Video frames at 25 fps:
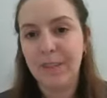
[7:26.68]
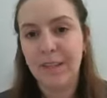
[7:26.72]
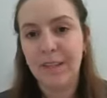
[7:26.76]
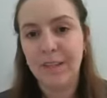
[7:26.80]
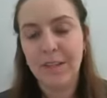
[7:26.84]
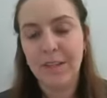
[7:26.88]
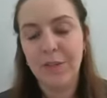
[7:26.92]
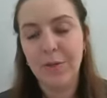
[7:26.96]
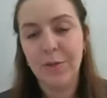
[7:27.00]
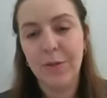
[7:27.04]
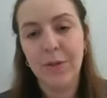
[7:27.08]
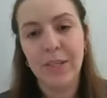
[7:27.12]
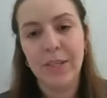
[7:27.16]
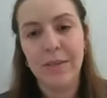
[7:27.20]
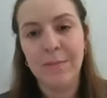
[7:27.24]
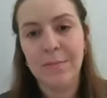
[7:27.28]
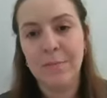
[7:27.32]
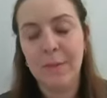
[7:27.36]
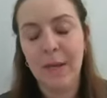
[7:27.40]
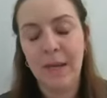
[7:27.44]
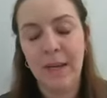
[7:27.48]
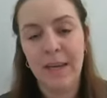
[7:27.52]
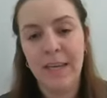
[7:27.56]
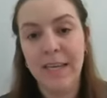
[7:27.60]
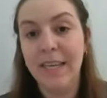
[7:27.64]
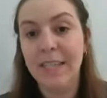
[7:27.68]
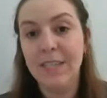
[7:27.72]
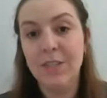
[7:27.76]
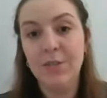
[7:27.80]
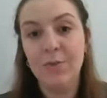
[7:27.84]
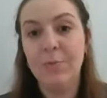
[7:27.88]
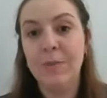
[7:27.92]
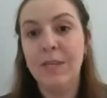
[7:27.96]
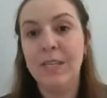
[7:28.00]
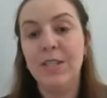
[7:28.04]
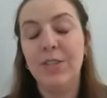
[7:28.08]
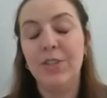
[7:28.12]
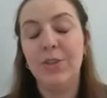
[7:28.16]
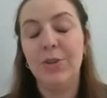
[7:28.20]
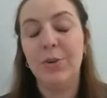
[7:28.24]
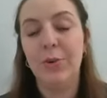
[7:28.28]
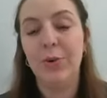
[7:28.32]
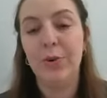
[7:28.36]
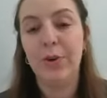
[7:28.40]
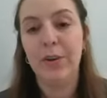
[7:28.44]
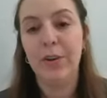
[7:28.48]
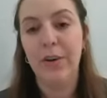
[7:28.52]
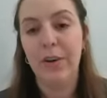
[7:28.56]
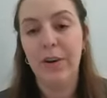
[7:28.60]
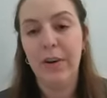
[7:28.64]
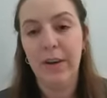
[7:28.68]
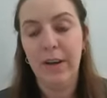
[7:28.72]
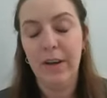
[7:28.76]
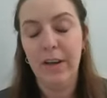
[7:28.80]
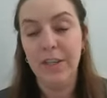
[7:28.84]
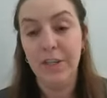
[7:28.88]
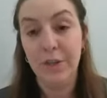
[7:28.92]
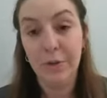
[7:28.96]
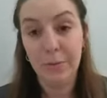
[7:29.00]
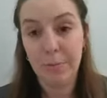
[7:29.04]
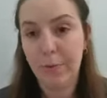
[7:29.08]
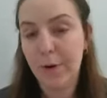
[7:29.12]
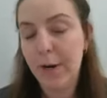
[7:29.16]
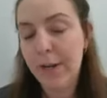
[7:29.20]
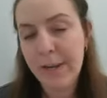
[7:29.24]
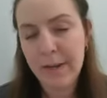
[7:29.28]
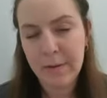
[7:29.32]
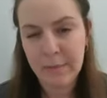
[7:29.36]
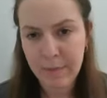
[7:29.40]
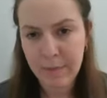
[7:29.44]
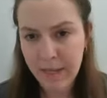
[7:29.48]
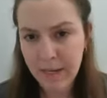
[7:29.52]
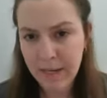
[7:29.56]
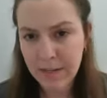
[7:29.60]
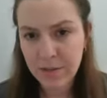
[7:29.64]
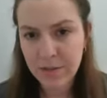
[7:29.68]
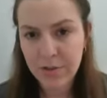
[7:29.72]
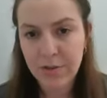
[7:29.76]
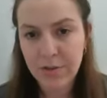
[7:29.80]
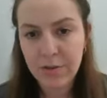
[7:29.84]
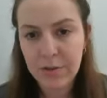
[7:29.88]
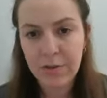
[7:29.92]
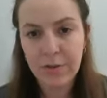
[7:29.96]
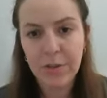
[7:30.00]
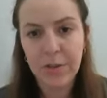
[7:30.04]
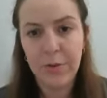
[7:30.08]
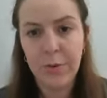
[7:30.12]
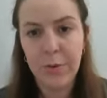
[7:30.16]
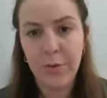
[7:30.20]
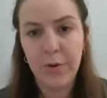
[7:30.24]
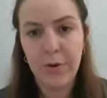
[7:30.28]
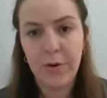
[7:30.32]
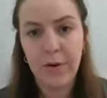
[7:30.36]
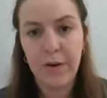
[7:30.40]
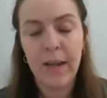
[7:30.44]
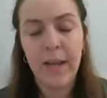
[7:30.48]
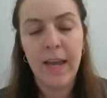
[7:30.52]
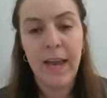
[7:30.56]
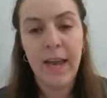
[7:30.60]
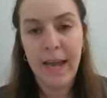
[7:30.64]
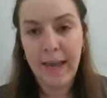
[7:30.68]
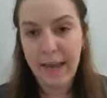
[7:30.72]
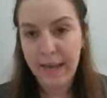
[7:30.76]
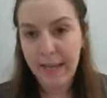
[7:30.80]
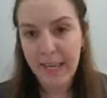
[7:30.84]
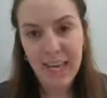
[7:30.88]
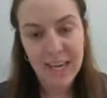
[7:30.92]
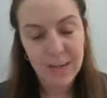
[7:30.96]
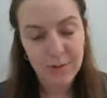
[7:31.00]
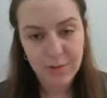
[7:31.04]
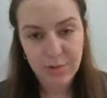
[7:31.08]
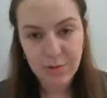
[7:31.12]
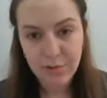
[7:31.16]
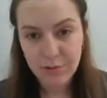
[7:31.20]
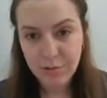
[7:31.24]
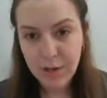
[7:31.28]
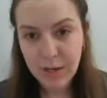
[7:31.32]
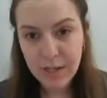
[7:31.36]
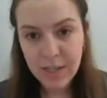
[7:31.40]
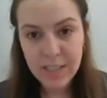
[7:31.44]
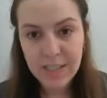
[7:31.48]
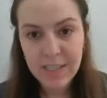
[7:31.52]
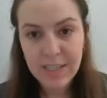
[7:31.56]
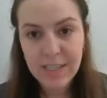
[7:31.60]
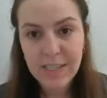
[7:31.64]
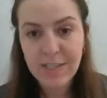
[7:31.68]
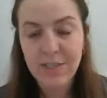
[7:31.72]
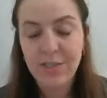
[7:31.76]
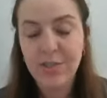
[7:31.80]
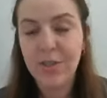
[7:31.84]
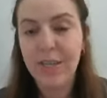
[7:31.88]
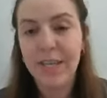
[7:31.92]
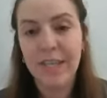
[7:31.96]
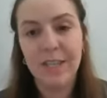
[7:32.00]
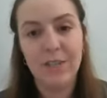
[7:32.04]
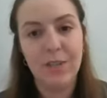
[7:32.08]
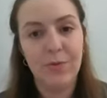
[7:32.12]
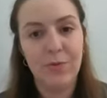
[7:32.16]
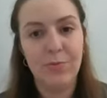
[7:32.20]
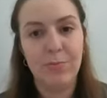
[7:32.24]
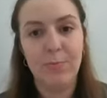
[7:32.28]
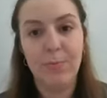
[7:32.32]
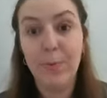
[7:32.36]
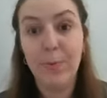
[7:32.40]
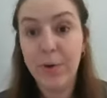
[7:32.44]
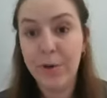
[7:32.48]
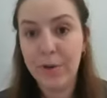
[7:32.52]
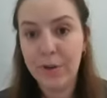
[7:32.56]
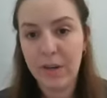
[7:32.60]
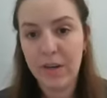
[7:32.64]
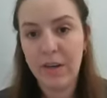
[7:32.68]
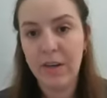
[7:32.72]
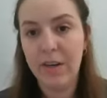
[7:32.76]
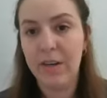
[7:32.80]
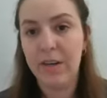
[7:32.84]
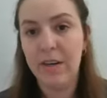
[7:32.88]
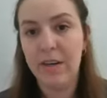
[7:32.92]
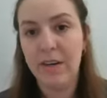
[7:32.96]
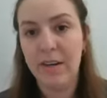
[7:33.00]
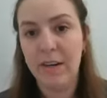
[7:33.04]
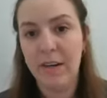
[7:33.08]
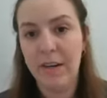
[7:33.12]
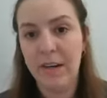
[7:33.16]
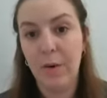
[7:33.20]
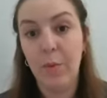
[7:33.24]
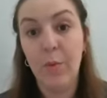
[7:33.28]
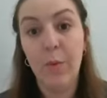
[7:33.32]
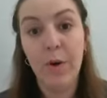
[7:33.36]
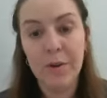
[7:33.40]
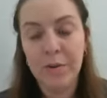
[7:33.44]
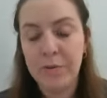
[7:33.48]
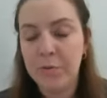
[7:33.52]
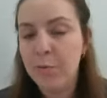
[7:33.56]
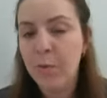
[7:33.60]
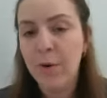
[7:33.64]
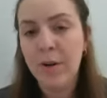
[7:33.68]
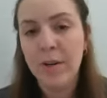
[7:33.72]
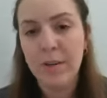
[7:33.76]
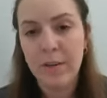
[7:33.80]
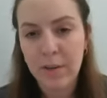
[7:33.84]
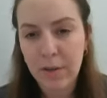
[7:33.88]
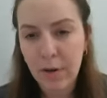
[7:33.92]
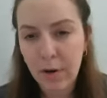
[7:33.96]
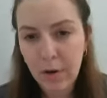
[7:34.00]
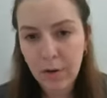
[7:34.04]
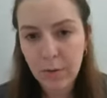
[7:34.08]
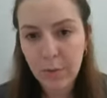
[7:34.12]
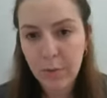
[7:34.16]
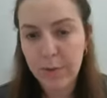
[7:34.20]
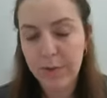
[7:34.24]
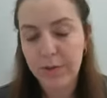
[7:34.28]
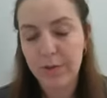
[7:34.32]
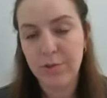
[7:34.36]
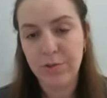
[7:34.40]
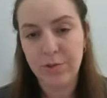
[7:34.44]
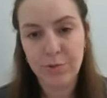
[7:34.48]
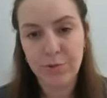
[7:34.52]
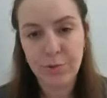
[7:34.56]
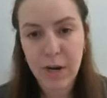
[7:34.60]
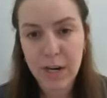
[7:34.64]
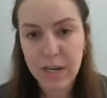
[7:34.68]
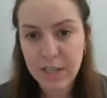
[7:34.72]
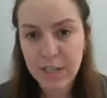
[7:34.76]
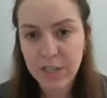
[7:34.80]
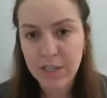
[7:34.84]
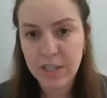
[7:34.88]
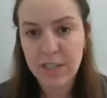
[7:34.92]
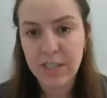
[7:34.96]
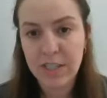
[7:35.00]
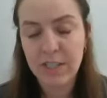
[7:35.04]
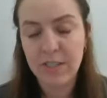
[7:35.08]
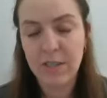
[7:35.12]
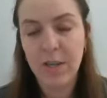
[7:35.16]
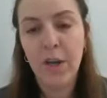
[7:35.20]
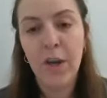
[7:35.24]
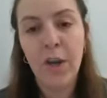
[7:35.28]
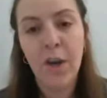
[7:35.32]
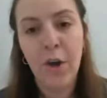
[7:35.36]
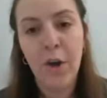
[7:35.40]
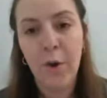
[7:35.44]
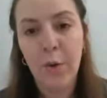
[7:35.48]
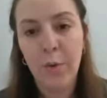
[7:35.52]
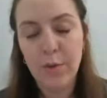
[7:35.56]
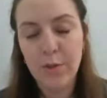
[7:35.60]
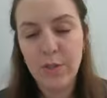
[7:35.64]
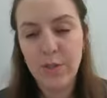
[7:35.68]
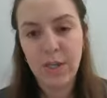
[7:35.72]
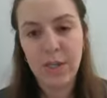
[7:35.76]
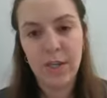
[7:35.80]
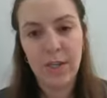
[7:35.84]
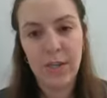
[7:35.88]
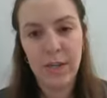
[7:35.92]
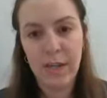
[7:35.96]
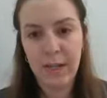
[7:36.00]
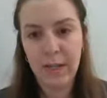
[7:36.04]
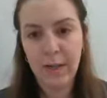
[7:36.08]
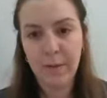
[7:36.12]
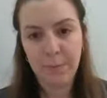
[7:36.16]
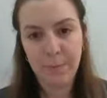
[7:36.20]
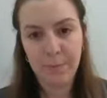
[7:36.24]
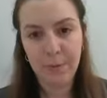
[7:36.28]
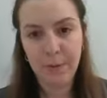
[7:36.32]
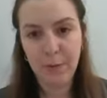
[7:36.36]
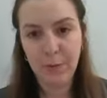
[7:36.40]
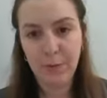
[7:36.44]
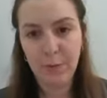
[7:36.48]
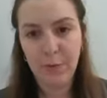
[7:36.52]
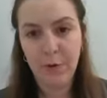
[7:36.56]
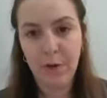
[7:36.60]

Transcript: you can get to meet your your project manager, your account strategies. You get to book a one-on-one -on -one call with your strategies, who's going to help you